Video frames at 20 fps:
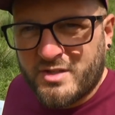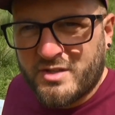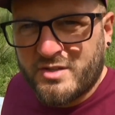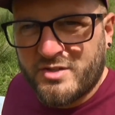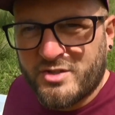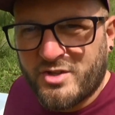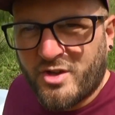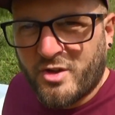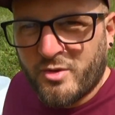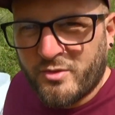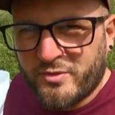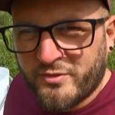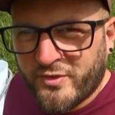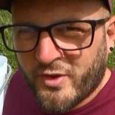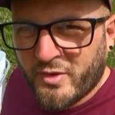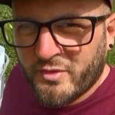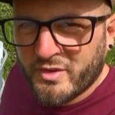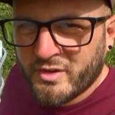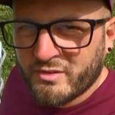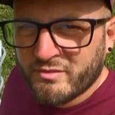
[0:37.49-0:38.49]
So
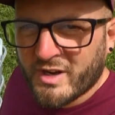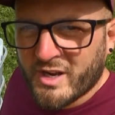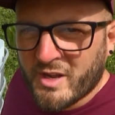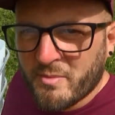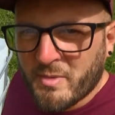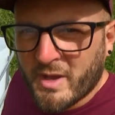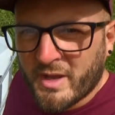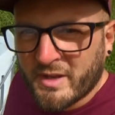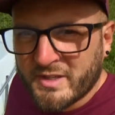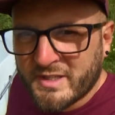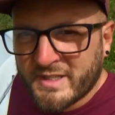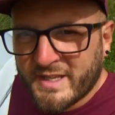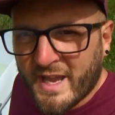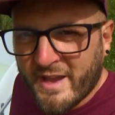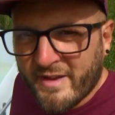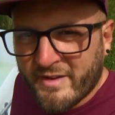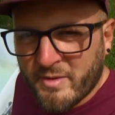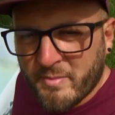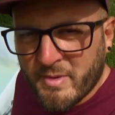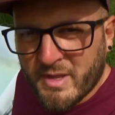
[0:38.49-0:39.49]
thoroughly recommend
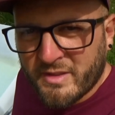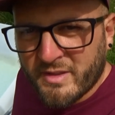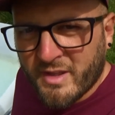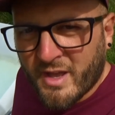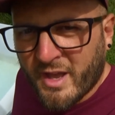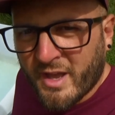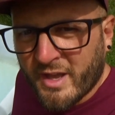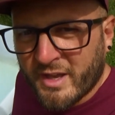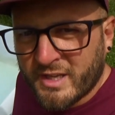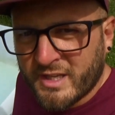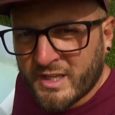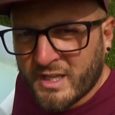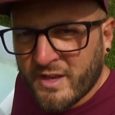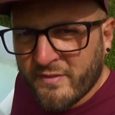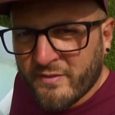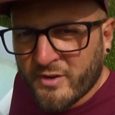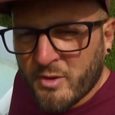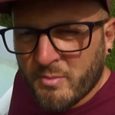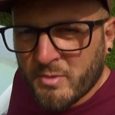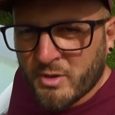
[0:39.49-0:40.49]
getting them in there,
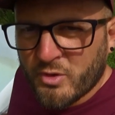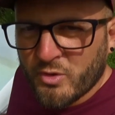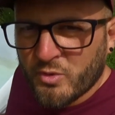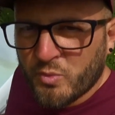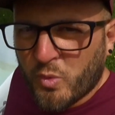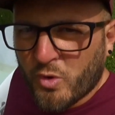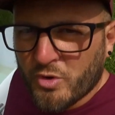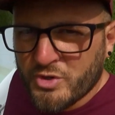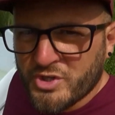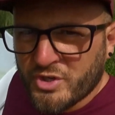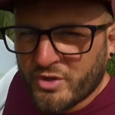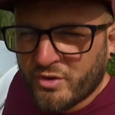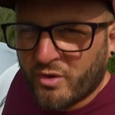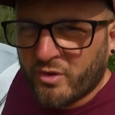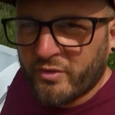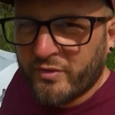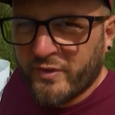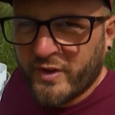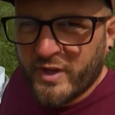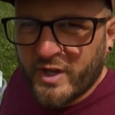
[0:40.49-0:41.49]
giving them a good washing
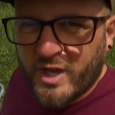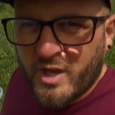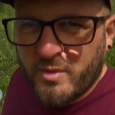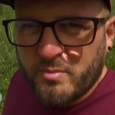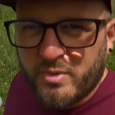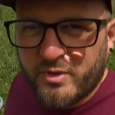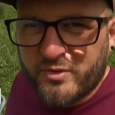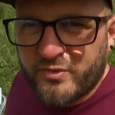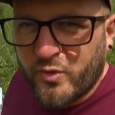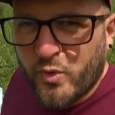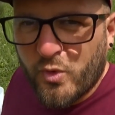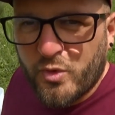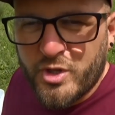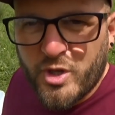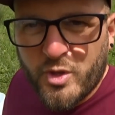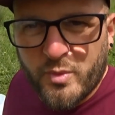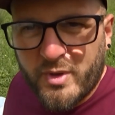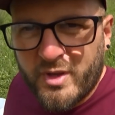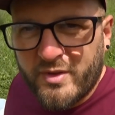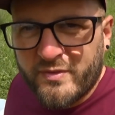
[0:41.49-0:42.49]
off before
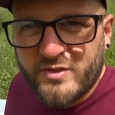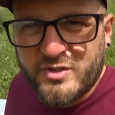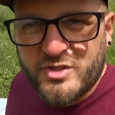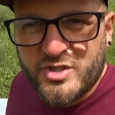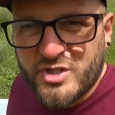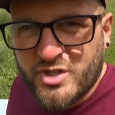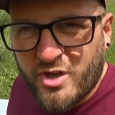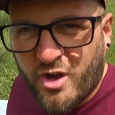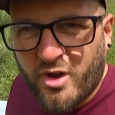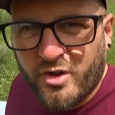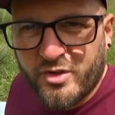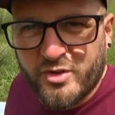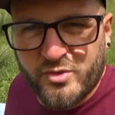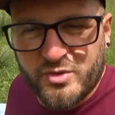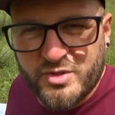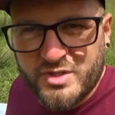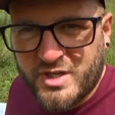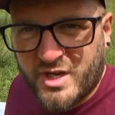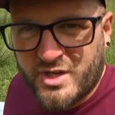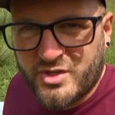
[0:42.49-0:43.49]
you even start
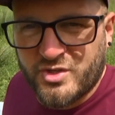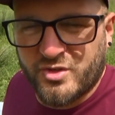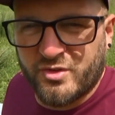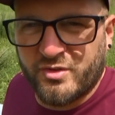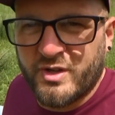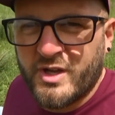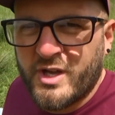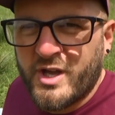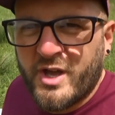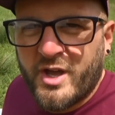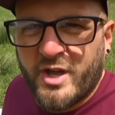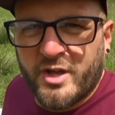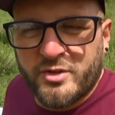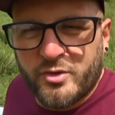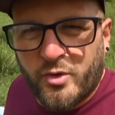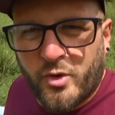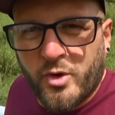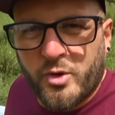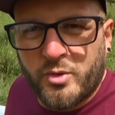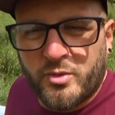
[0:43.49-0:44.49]
your session.
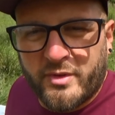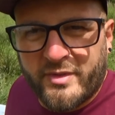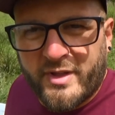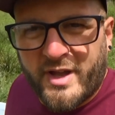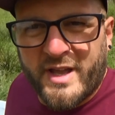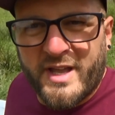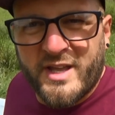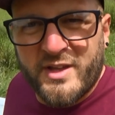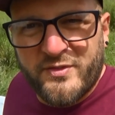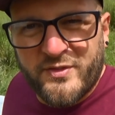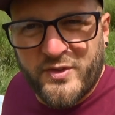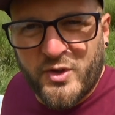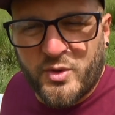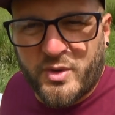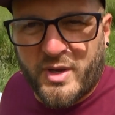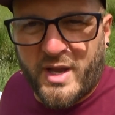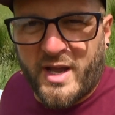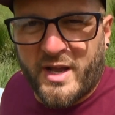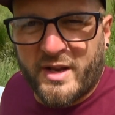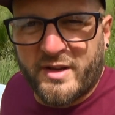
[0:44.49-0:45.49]
Not only that, if you
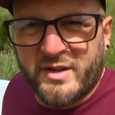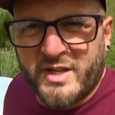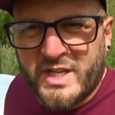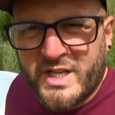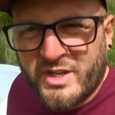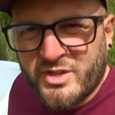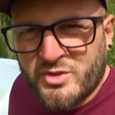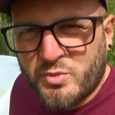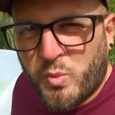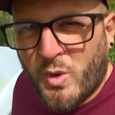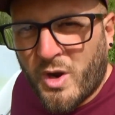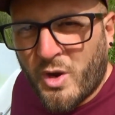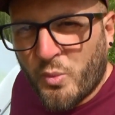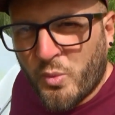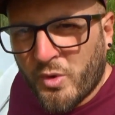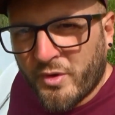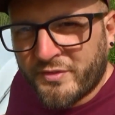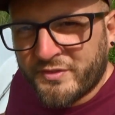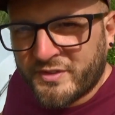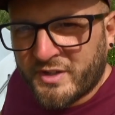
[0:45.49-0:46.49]
can, it is
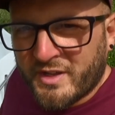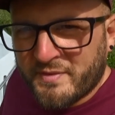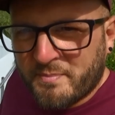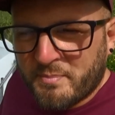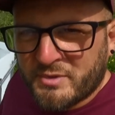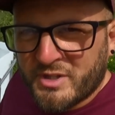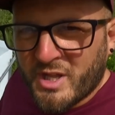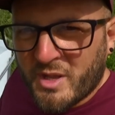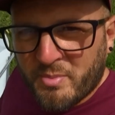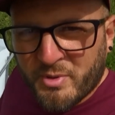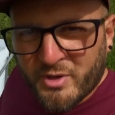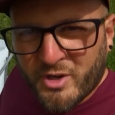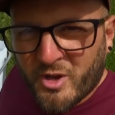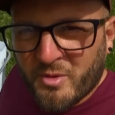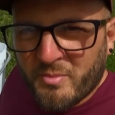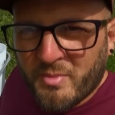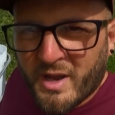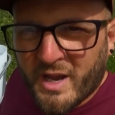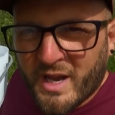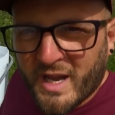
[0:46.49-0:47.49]
well worth dipping
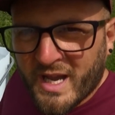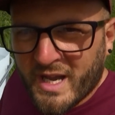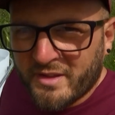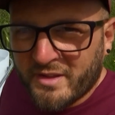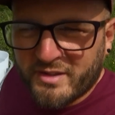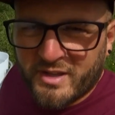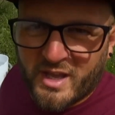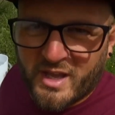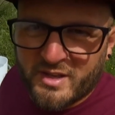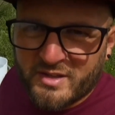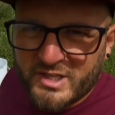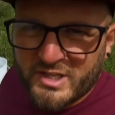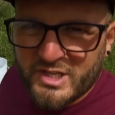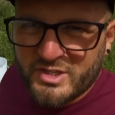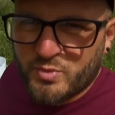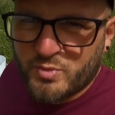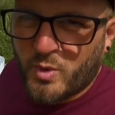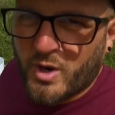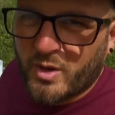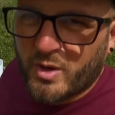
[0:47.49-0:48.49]
them at the end
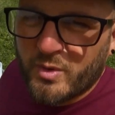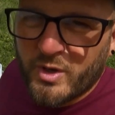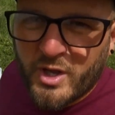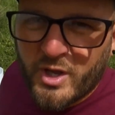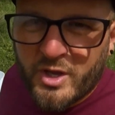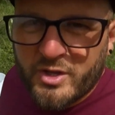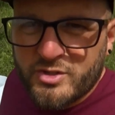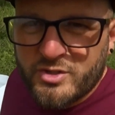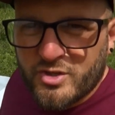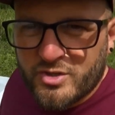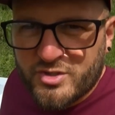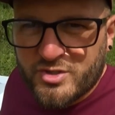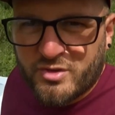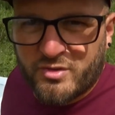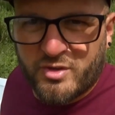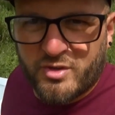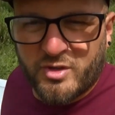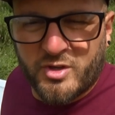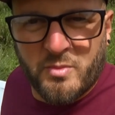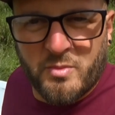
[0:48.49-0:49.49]
as well, just so
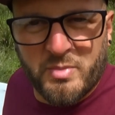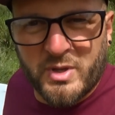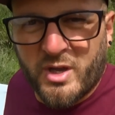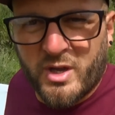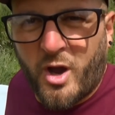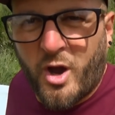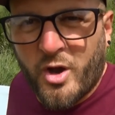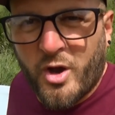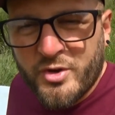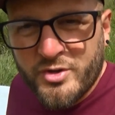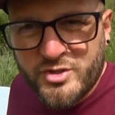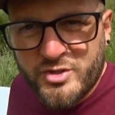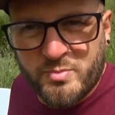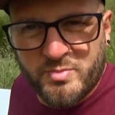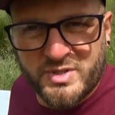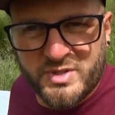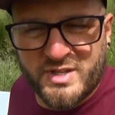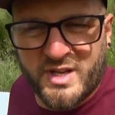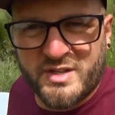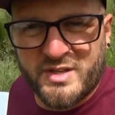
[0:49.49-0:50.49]
that you can be
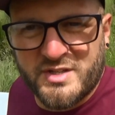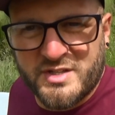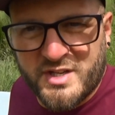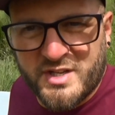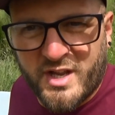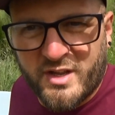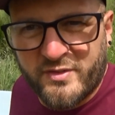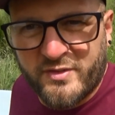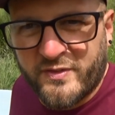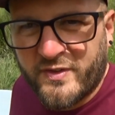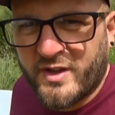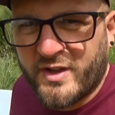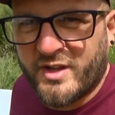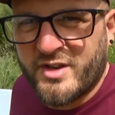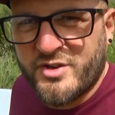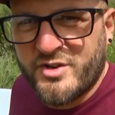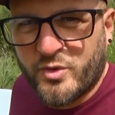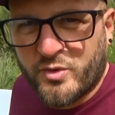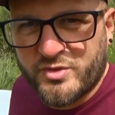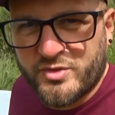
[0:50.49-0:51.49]
100% safe
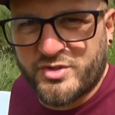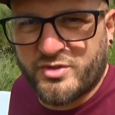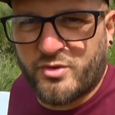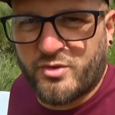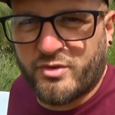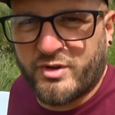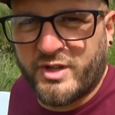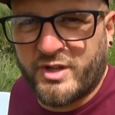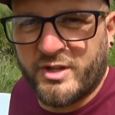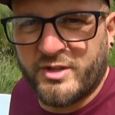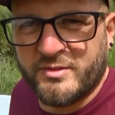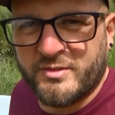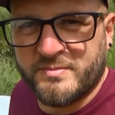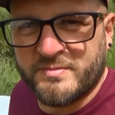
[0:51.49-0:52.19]
and not sorry.